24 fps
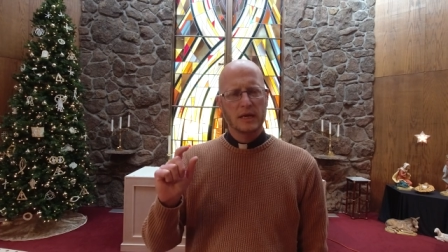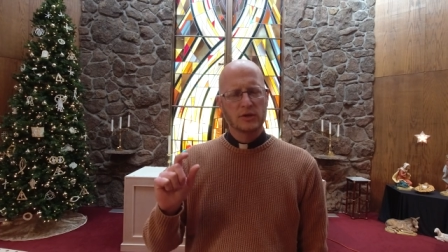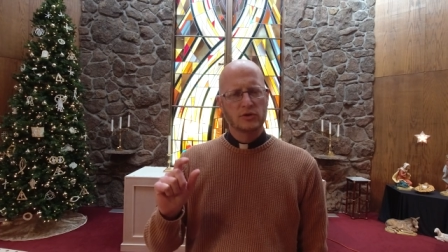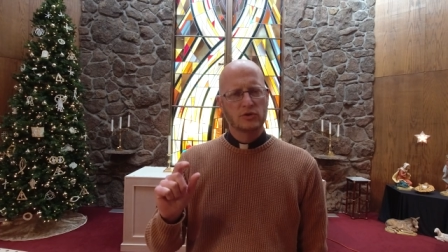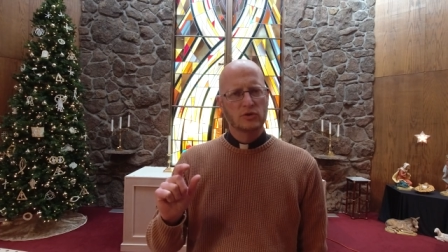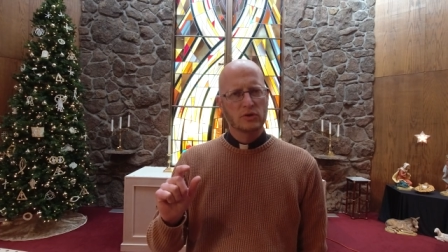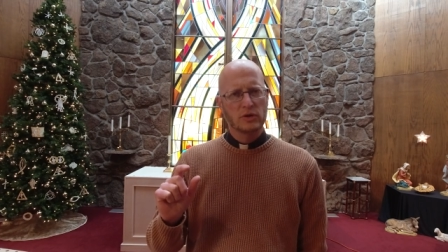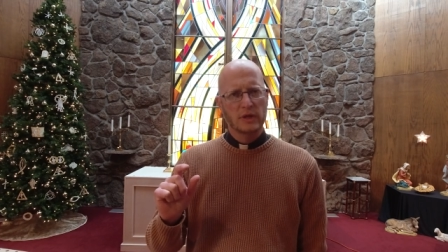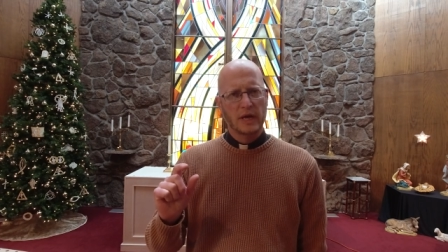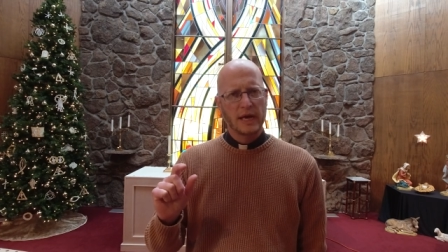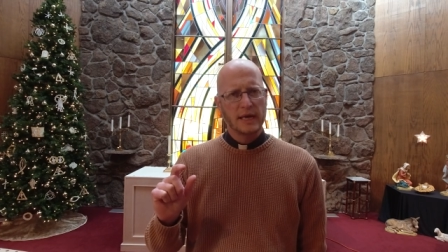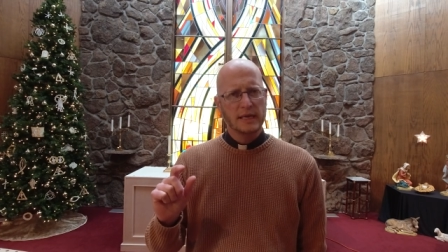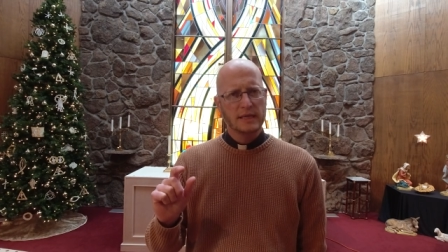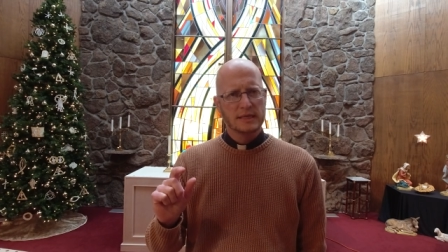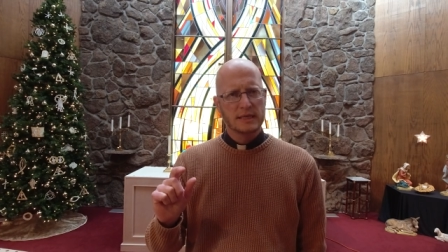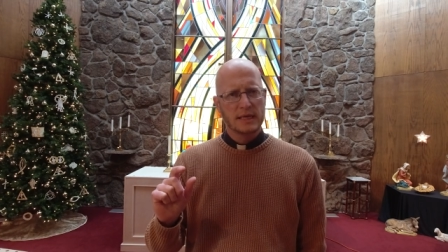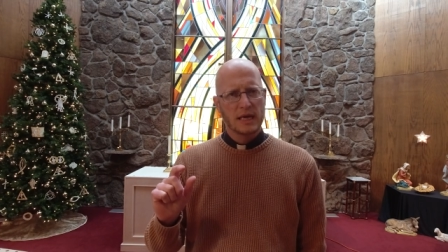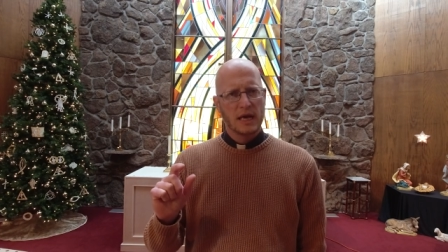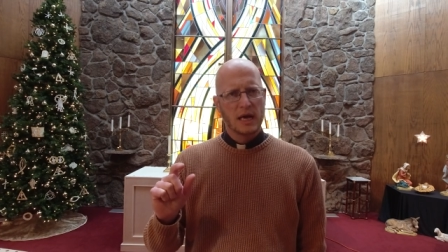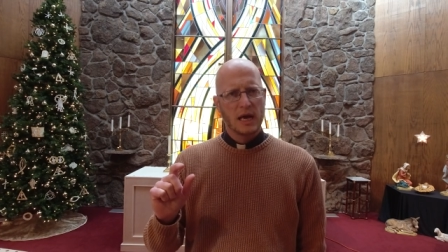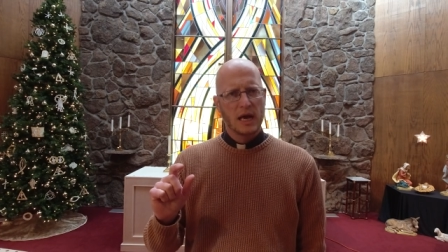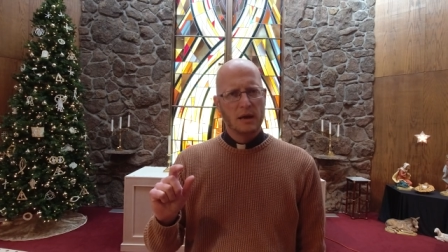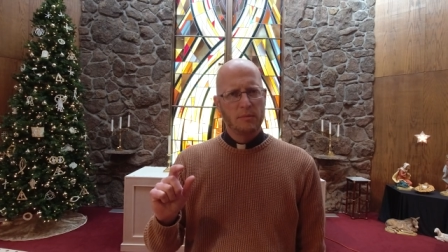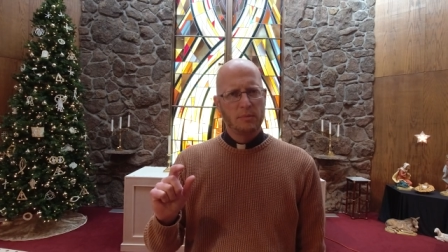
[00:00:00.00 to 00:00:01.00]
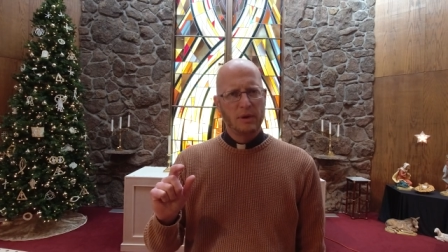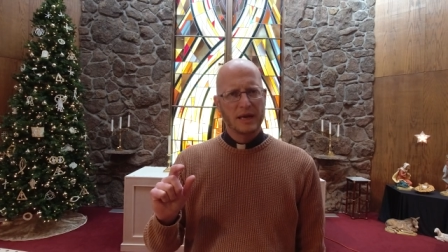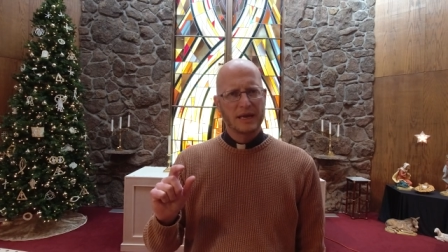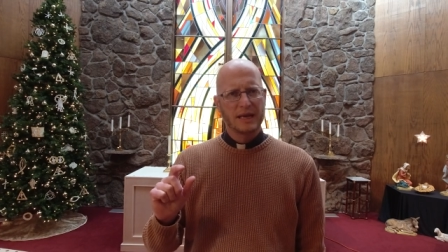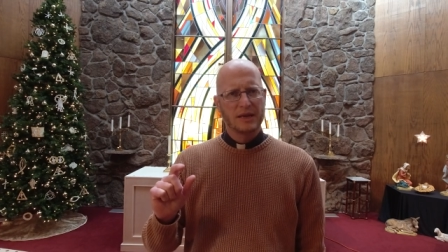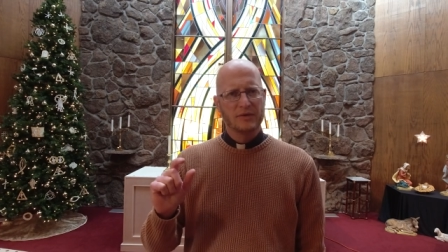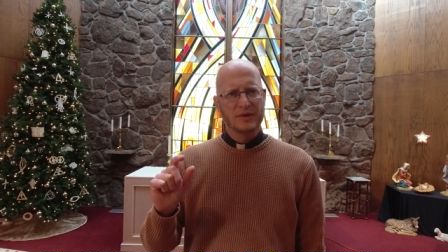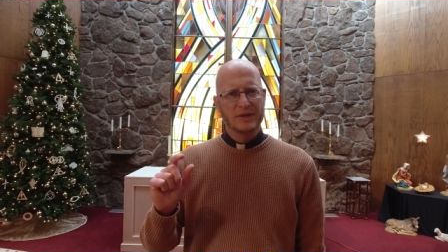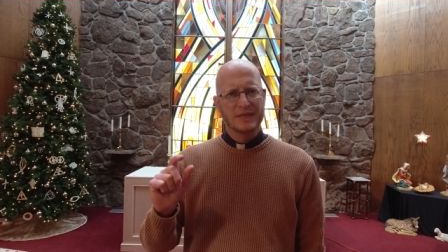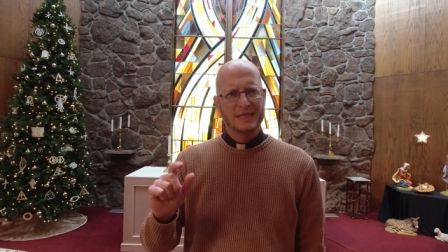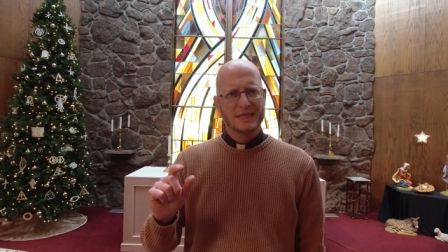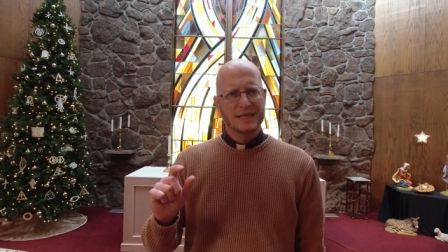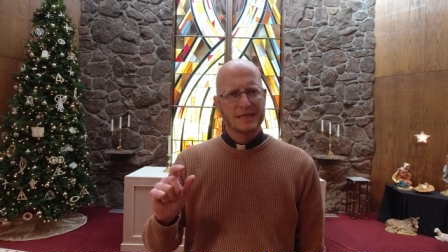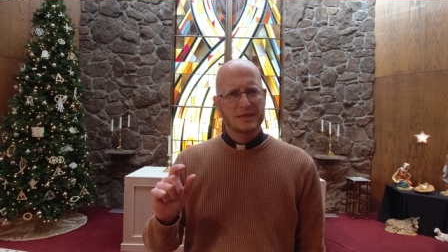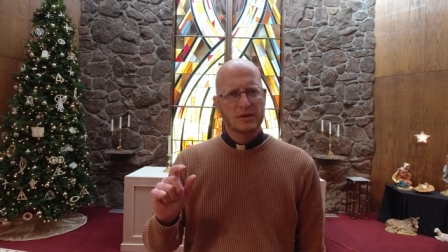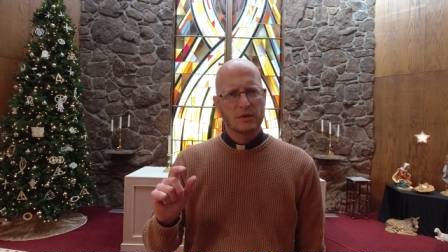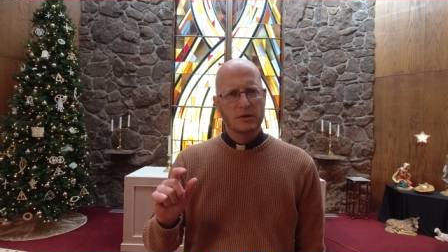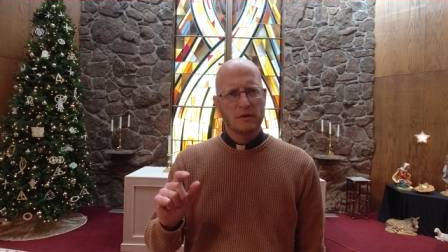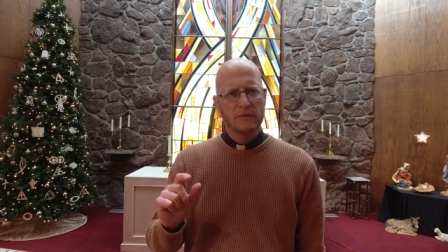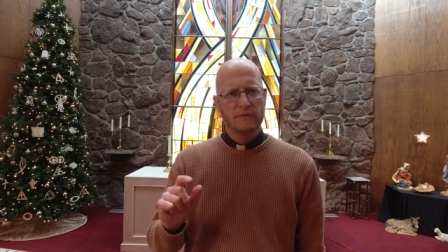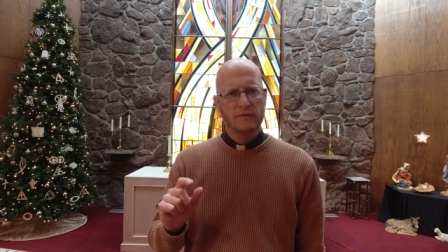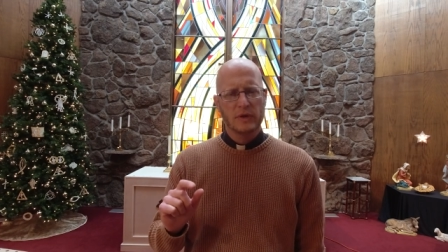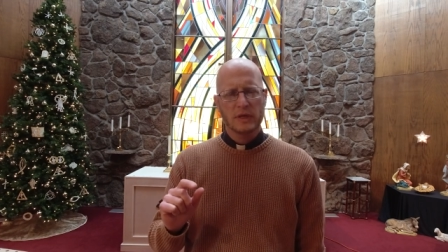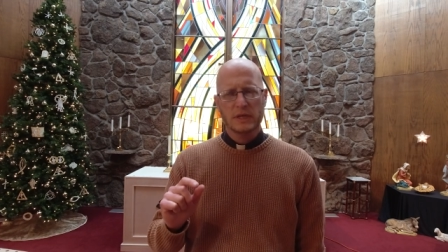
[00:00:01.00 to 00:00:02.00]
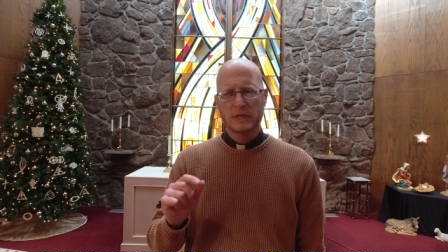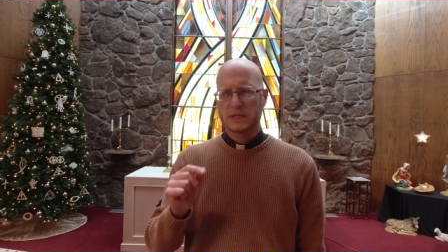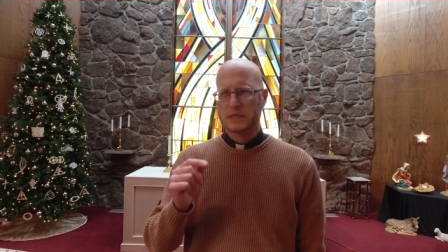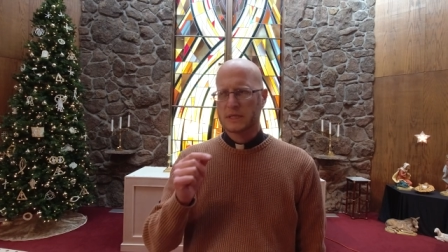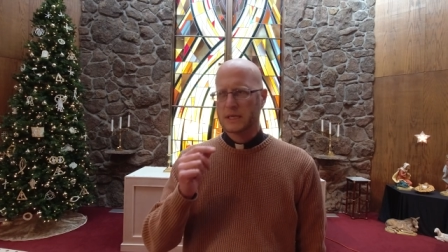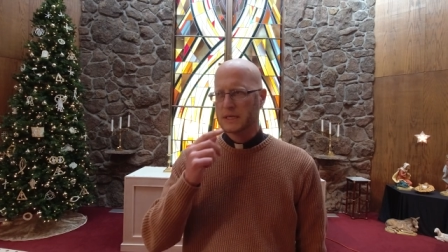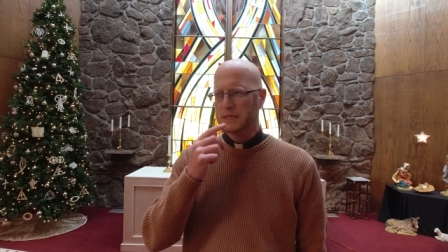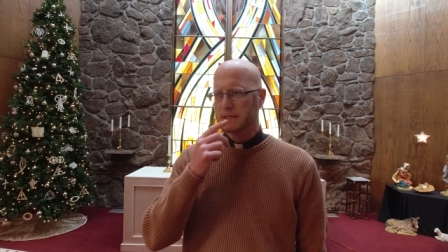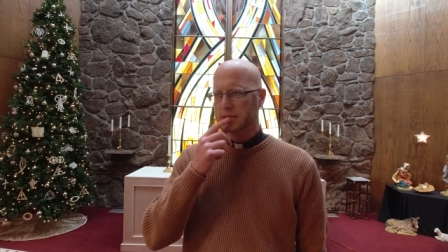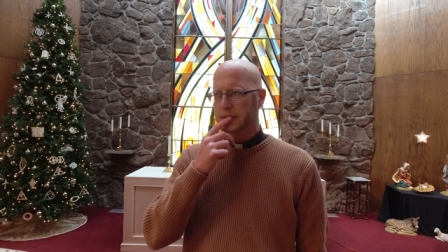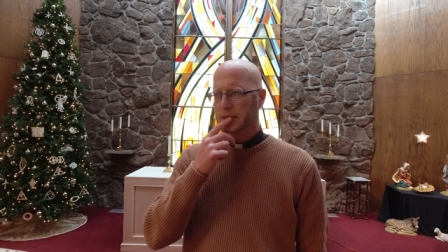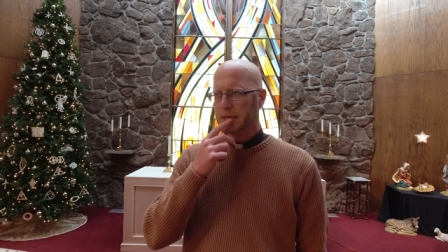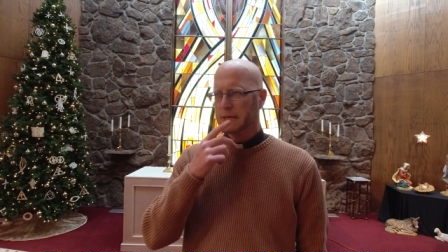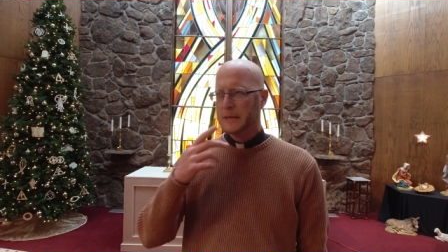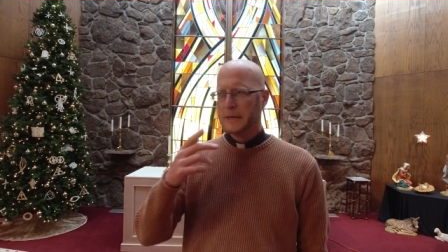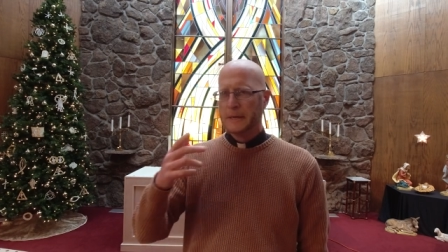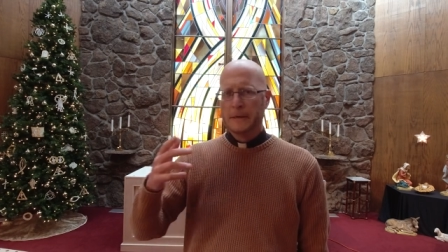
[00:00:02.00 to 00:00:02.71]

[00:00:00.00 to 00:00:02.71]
Israelites uh, by killing six hundred Philistines.